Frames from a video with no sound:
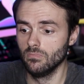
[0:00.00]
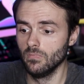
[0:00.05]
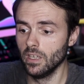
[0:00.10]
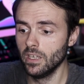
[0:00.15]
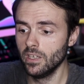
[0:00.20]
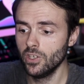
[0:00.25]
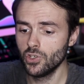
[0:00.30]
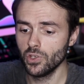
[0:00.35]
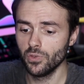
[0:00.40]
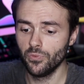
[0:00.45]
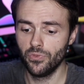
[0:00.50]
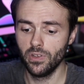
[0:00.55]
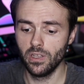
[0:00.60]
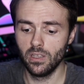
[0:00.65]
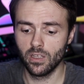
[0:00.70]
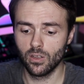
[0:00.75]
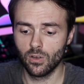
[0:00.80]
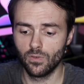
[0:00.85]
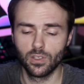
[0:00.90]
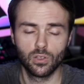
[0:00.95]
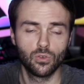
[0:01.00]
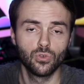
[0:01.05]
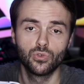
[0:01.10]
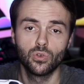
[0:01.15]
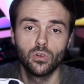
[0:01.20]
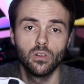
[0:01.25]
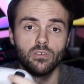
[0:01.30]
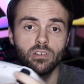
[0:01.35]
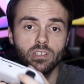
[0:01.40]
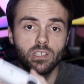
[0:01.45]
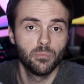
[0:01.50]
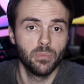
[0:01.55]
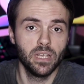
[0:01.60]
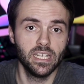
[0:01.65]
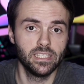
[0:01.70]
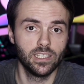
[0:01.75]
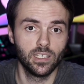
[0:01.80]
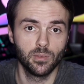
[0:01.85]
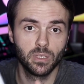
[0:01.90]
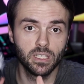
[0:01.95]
initial feeling of the controller is amazing,